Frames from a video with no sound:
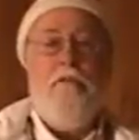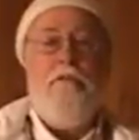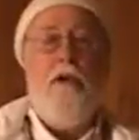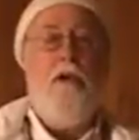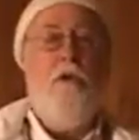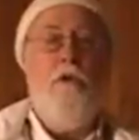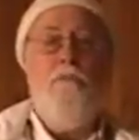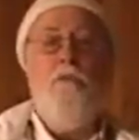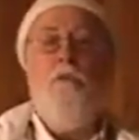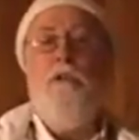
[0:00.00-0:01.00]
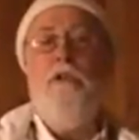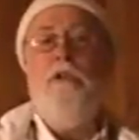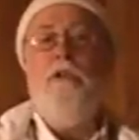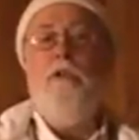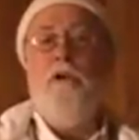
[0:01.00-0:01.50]
If I want
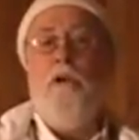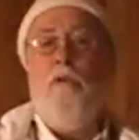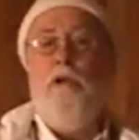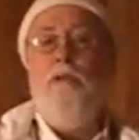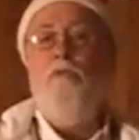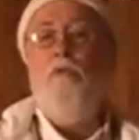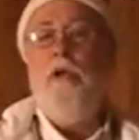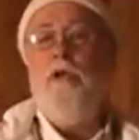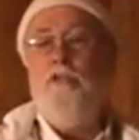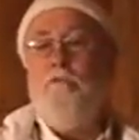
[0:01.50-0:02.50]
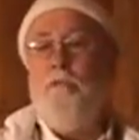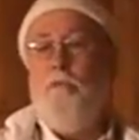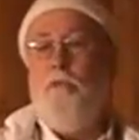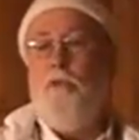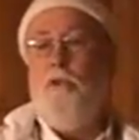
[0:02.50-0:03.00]
mukti, if I want liberation
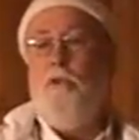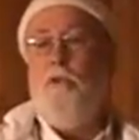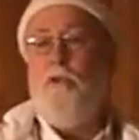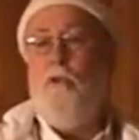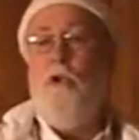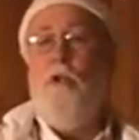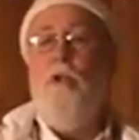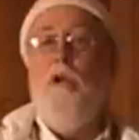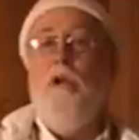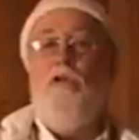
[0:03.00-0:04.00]
from the material world